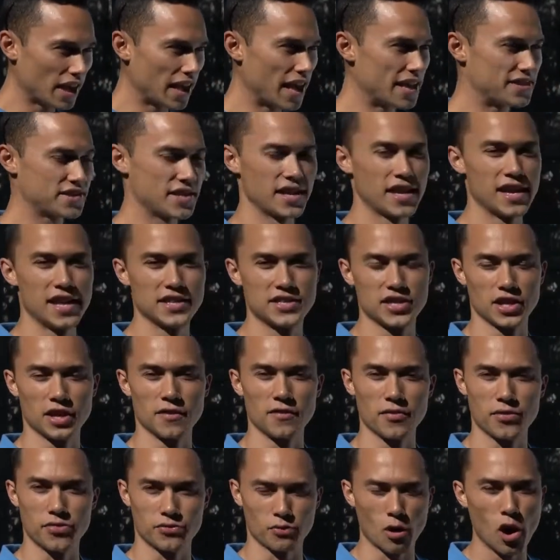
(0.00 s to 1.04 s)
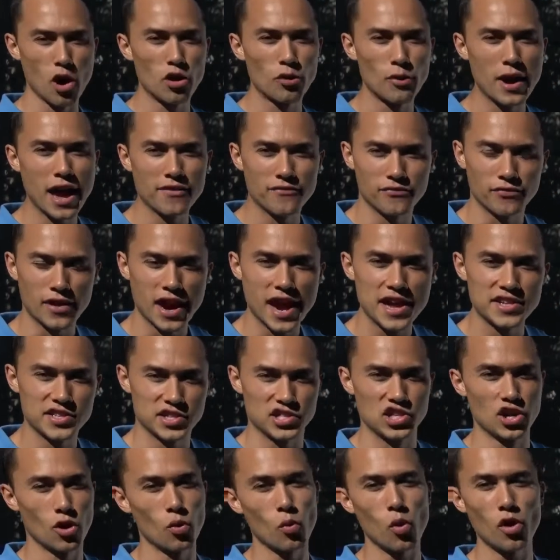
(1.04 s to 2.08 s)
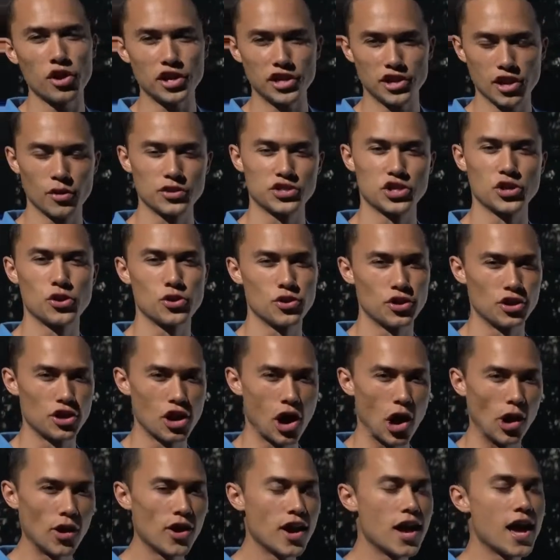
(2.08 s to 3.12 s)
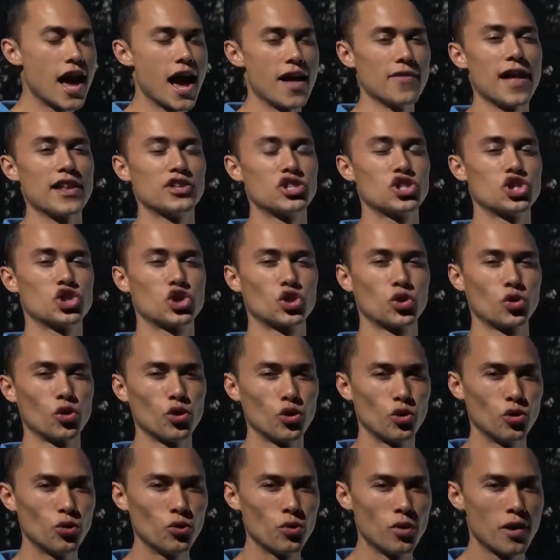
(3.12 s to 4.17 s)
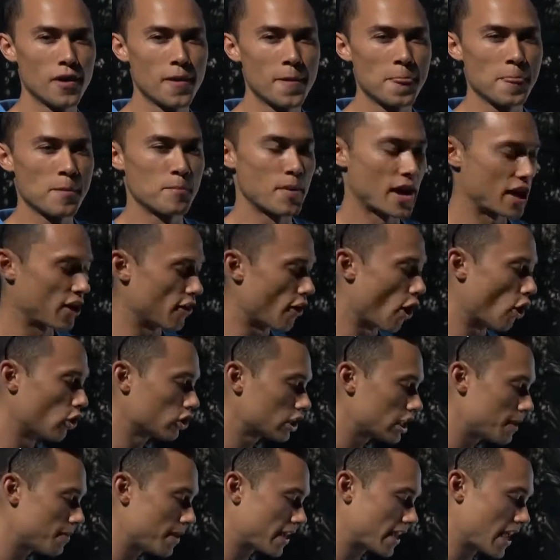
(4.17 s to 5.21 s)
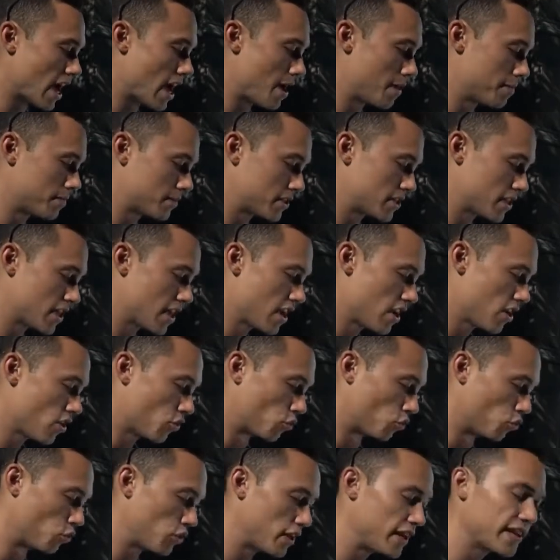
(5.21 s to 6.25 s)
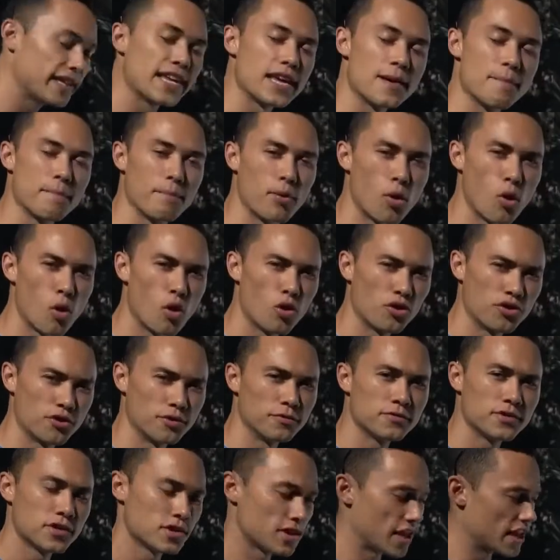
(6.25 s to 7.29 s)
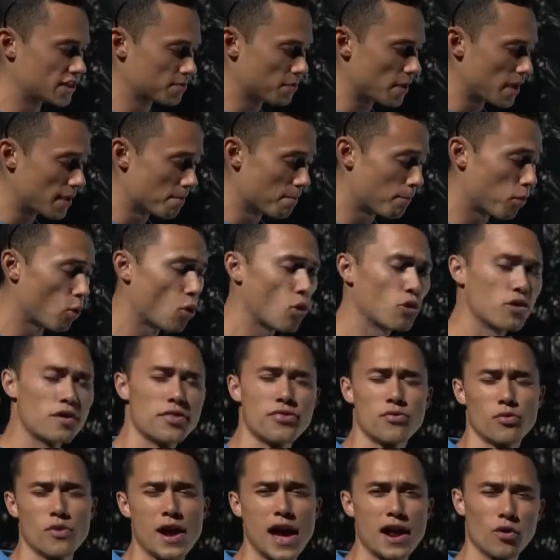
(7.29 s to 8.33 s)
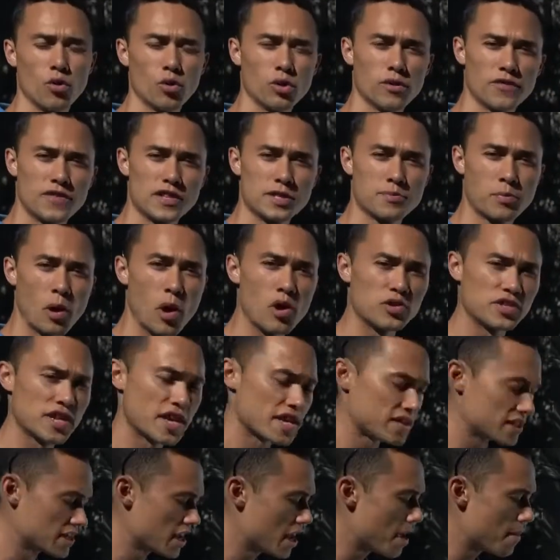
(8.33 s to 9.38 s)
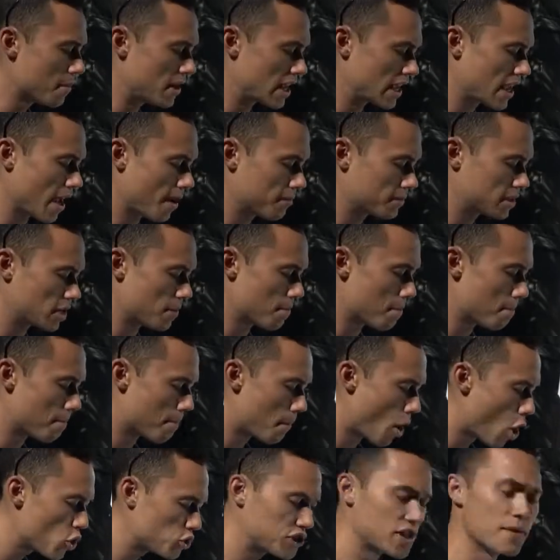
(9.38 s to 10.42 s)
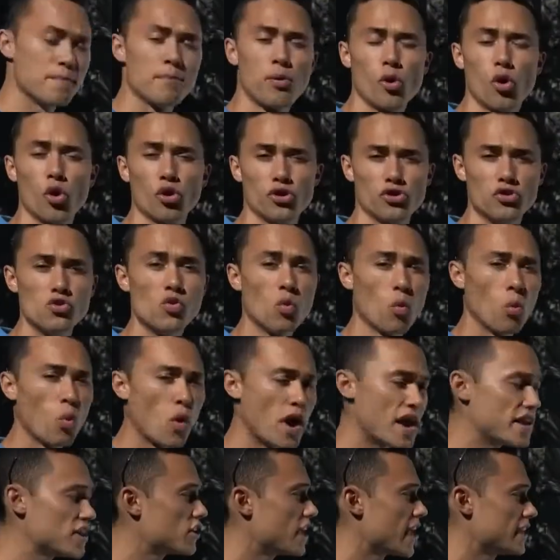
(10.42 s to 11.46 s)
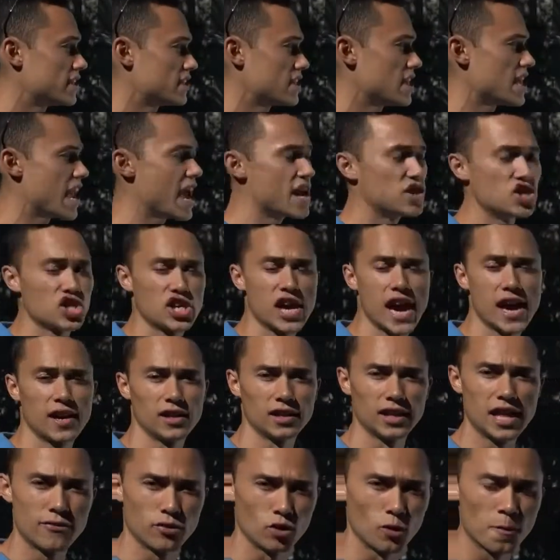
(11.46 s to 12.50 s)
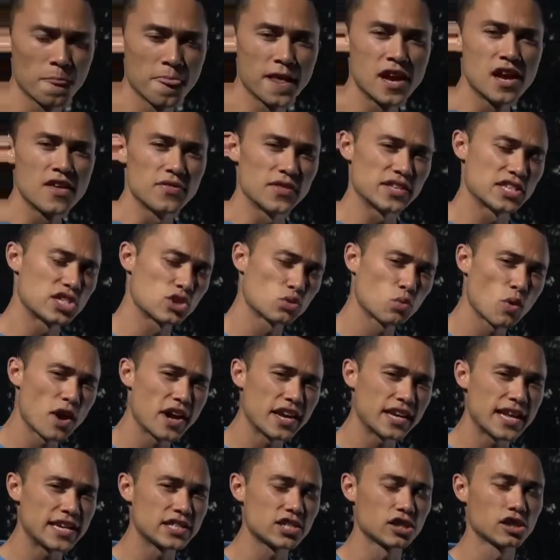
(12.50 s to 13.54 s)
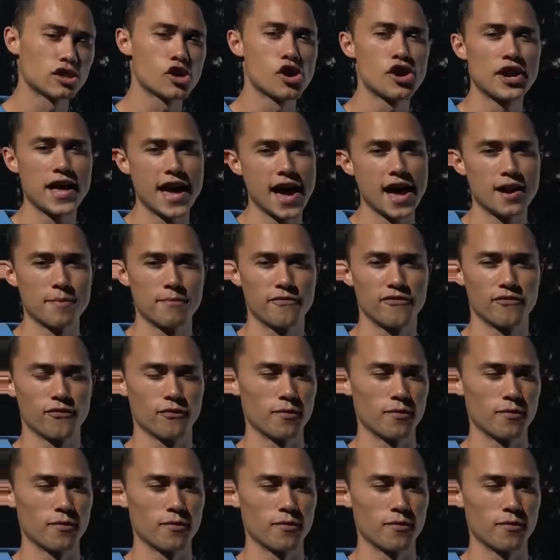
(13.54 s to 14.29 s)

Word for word: it's a it's a thrown around phrase. It's not what you know, it's who you know, and that's true. But it only becomes really important. It's important throughout all of this process. It becomes most important when you get to the educator level. This is where you need to learn how to